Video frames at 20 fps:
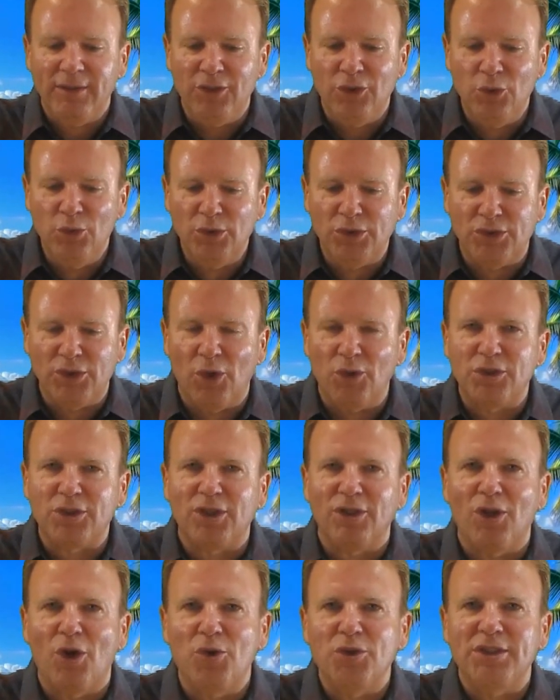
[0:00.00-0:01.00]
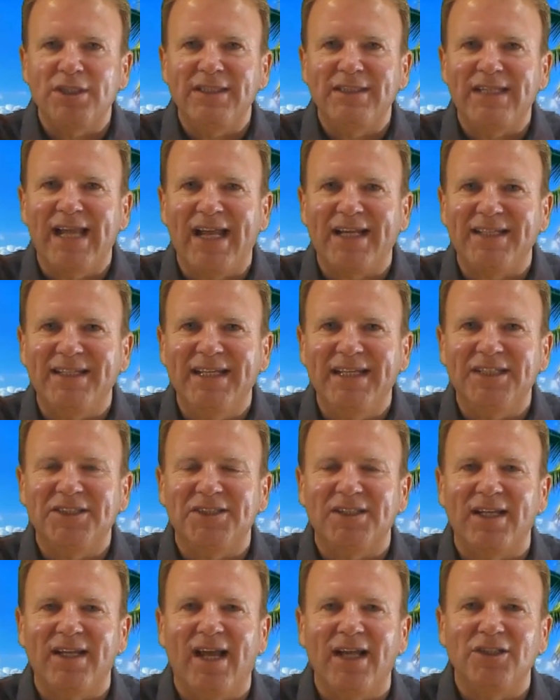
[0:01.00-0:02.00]
Use those closing
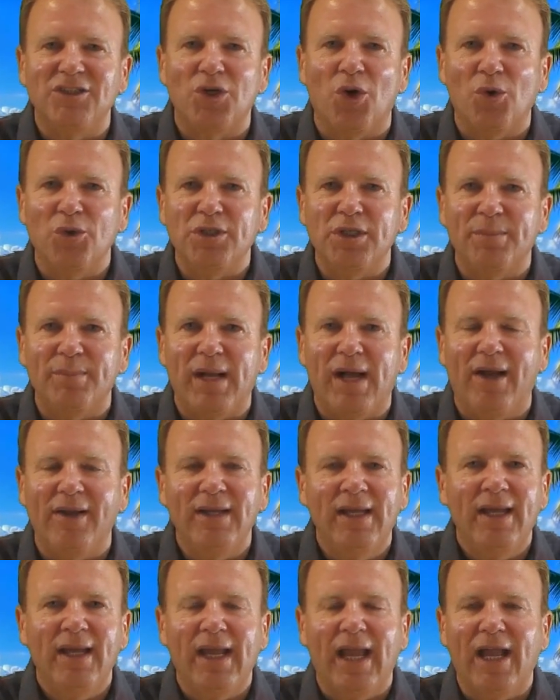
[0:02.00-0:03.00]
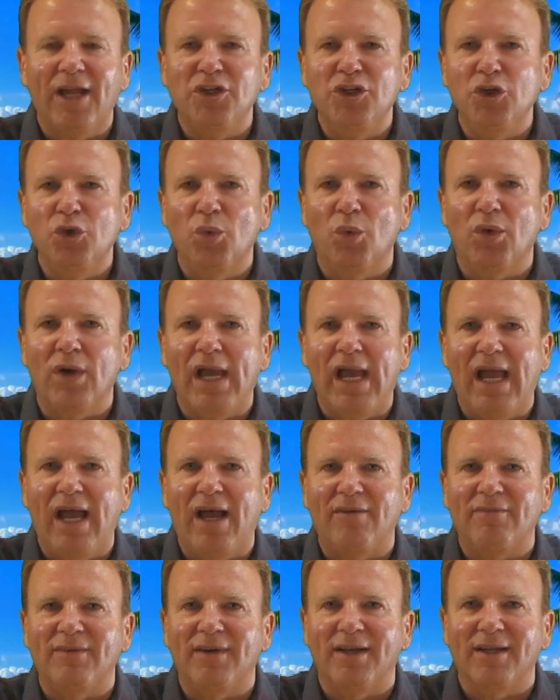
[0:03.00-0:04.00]
techniques that I told you about, and you will
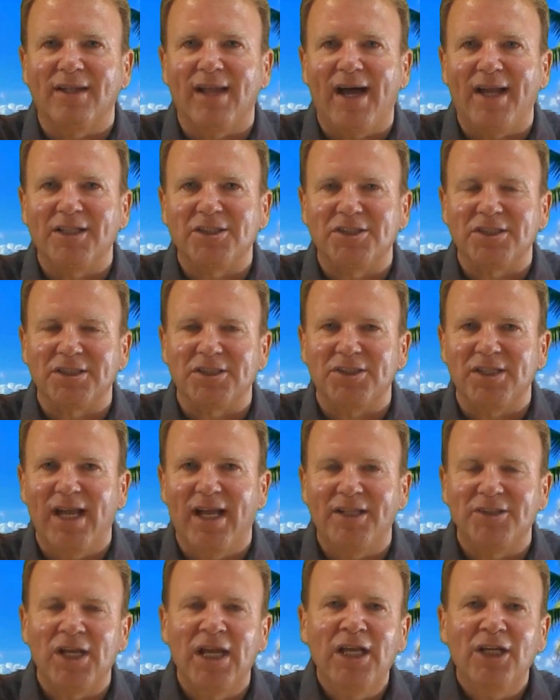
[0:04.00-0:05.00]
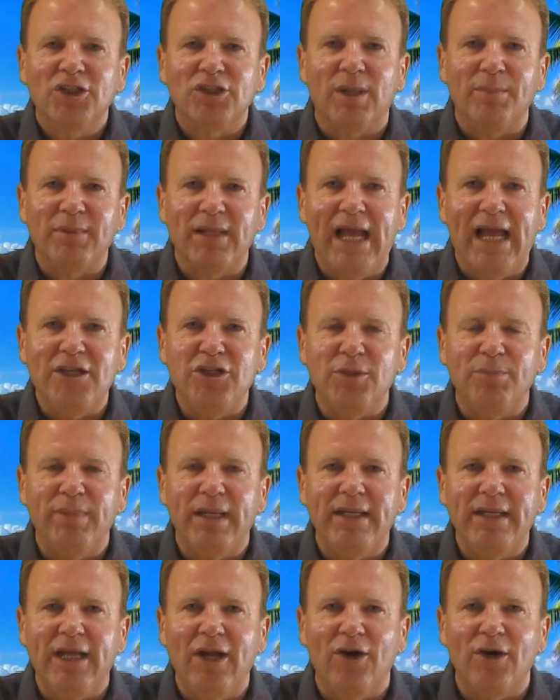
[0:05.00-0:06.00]
have a lot of success. So I'm glad you've
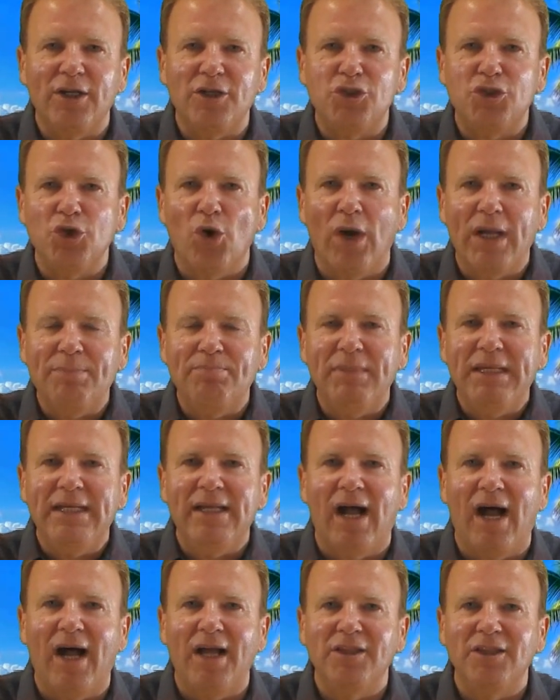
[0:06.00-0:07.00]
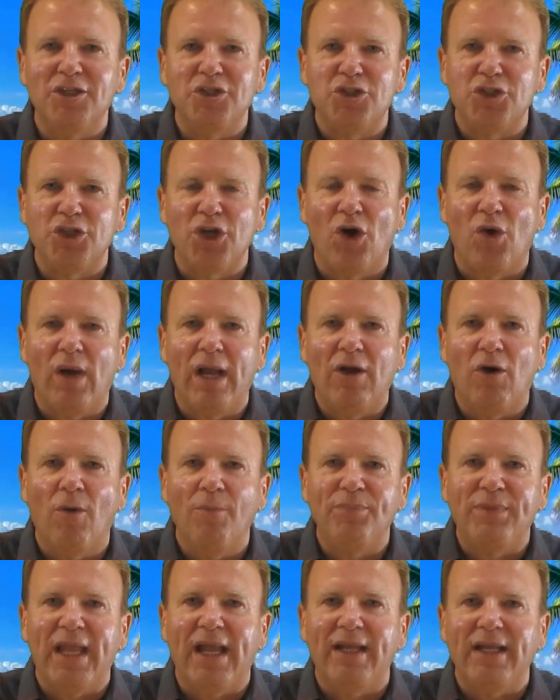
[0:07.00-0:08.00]
been here to join me on the show. I
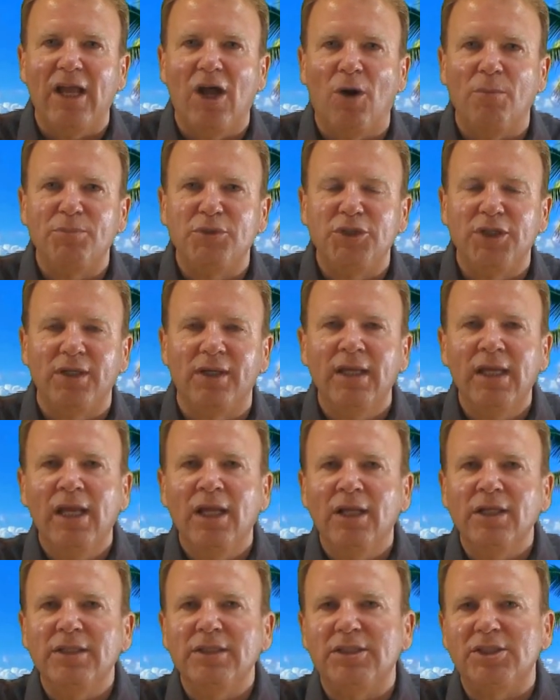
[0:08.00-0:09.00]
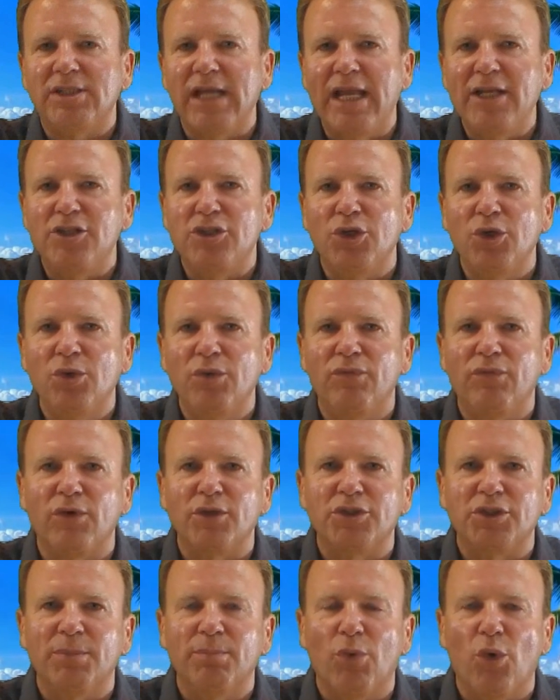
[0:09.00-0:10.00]
hope that helps you. Stay tuned
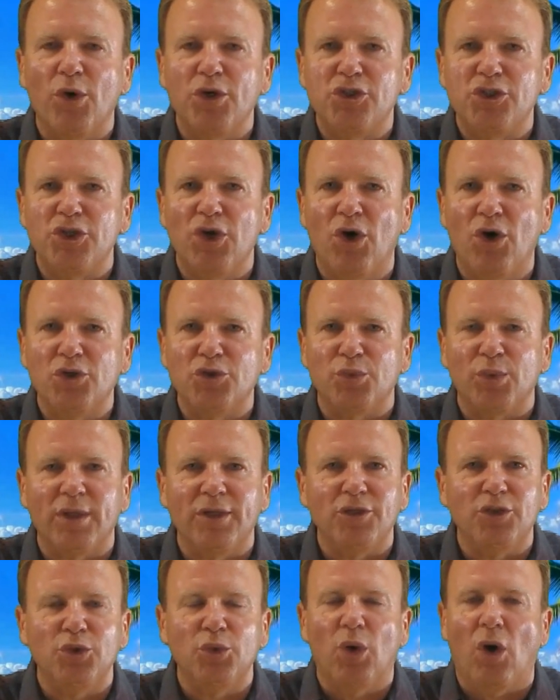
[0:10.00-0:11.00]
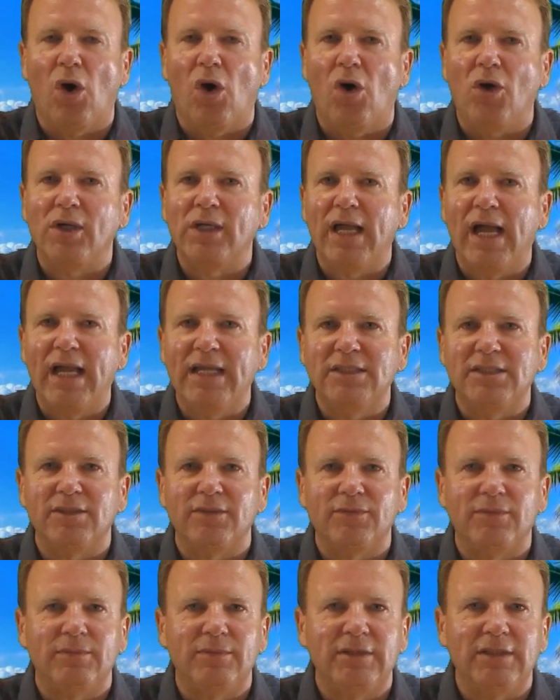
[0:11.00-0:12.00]
for some more shows. We're going to do all kinds
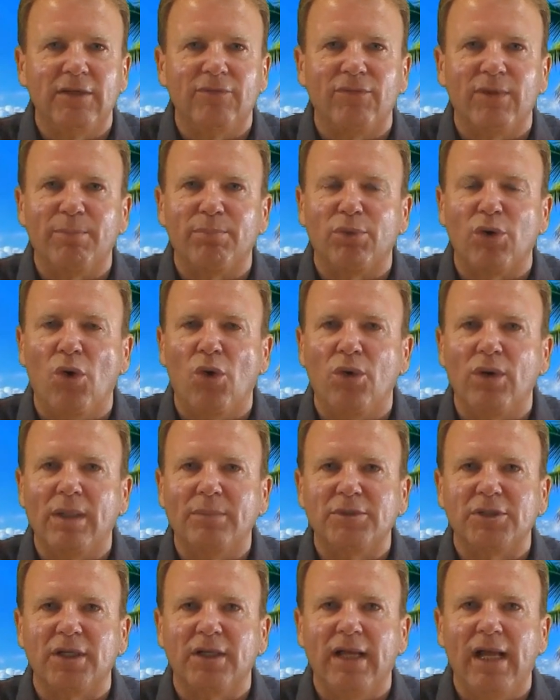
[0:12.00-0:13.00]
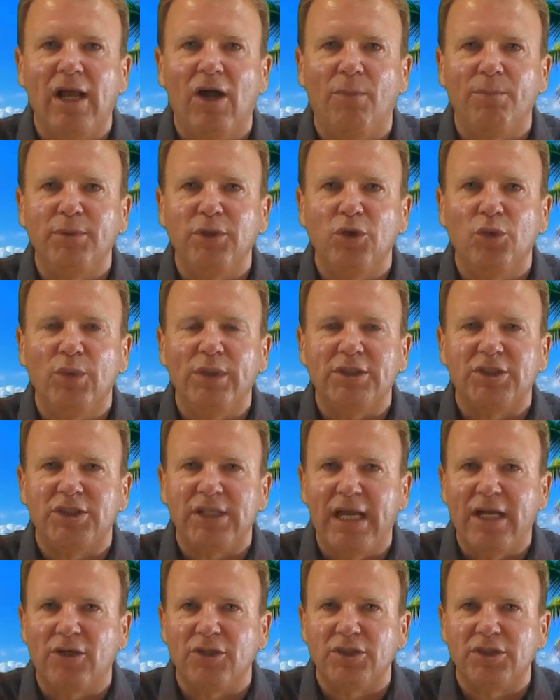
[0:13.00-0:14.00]
of different programs. We're going to help you with
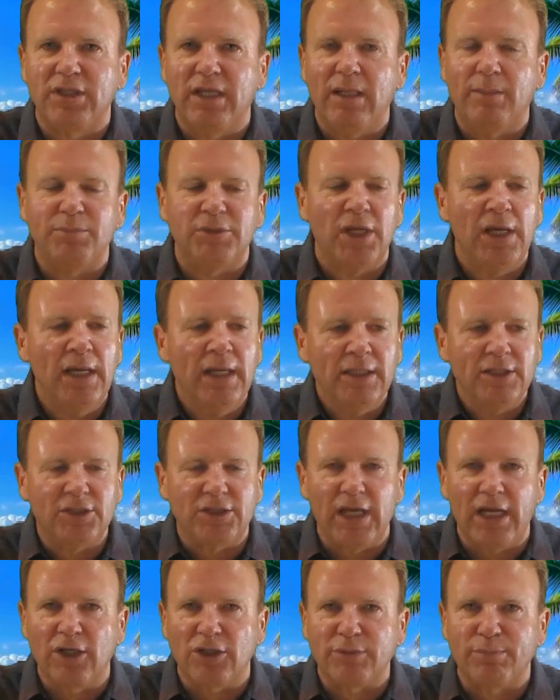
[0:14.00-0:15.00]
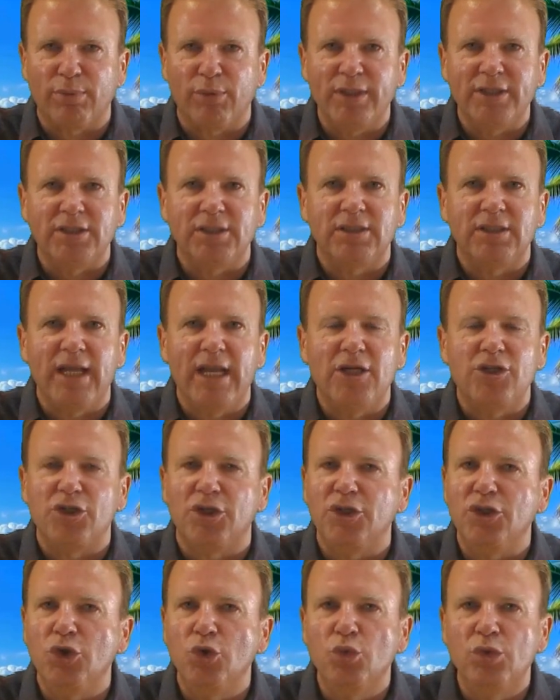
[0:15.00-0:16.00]
sales tips, sales
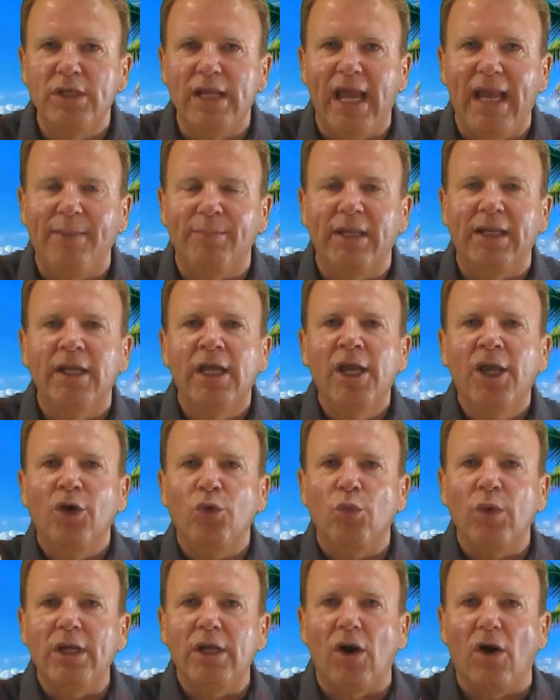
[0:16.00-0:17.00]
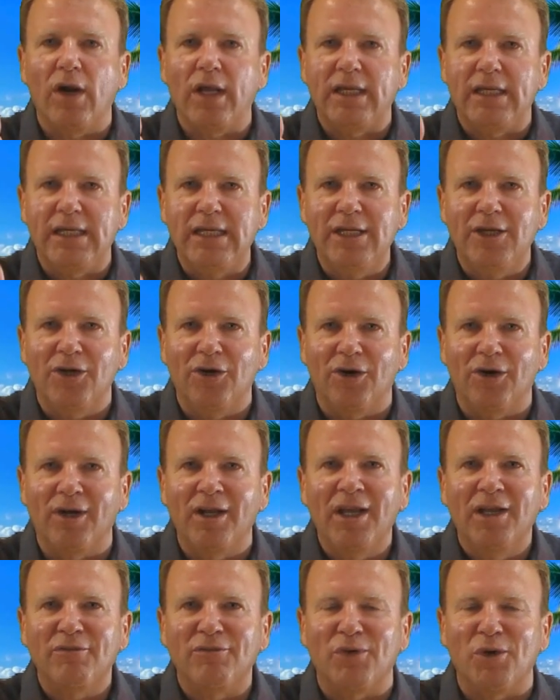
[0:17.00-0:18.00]
presentation, you name it. We are
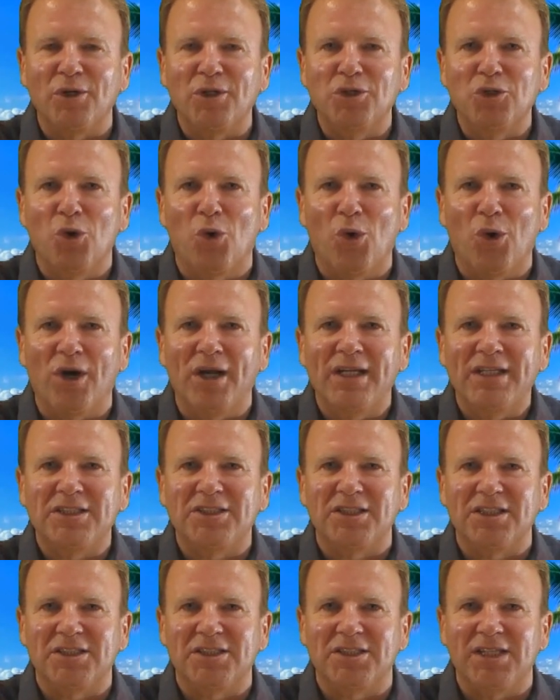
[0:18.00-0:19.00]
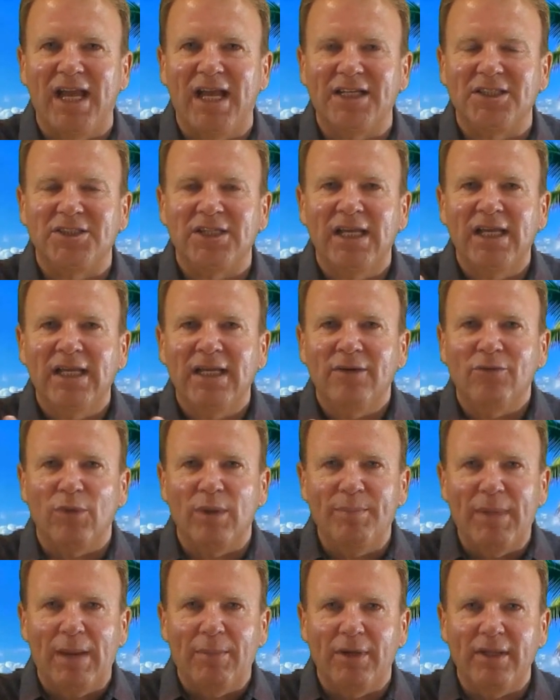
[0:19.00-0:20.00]
here for your success.
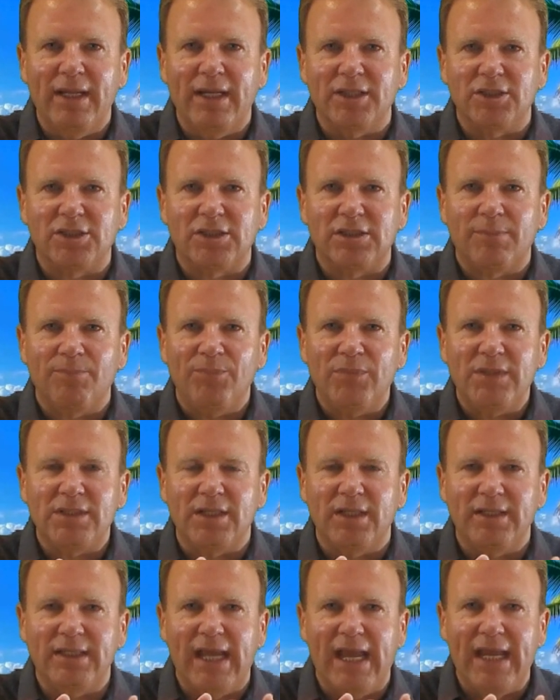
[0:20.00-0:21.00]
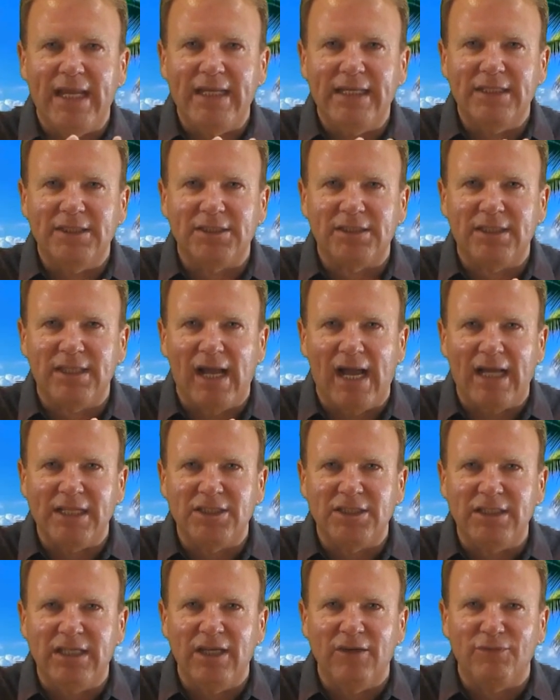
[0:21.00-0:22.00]
Remember this. Today is
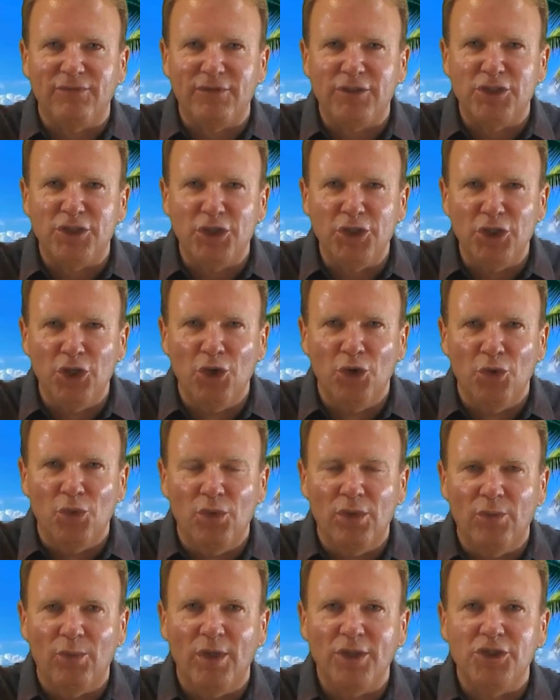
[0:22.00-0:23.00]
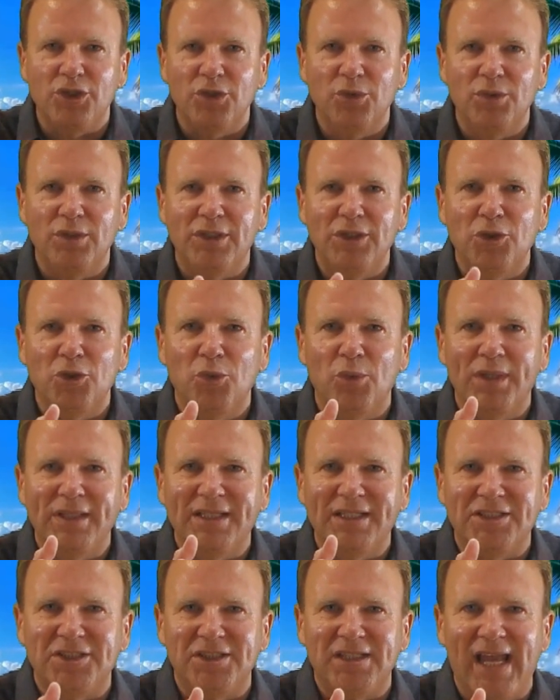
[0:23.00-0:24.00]
God's gift to you. What you do with
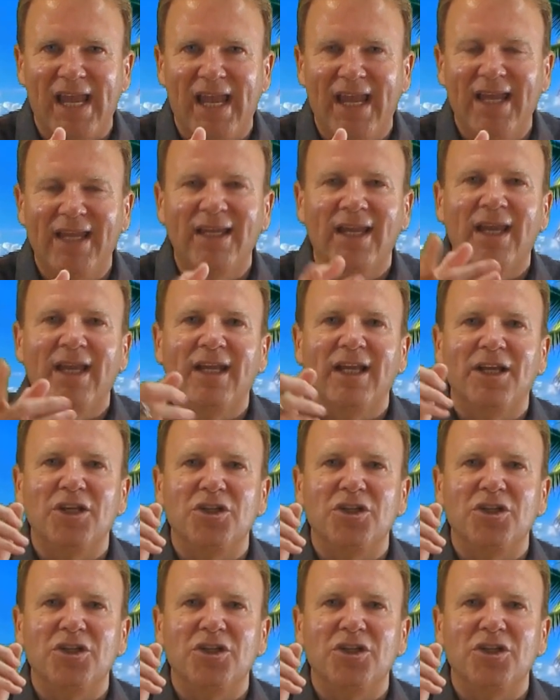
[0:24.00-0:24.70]
this day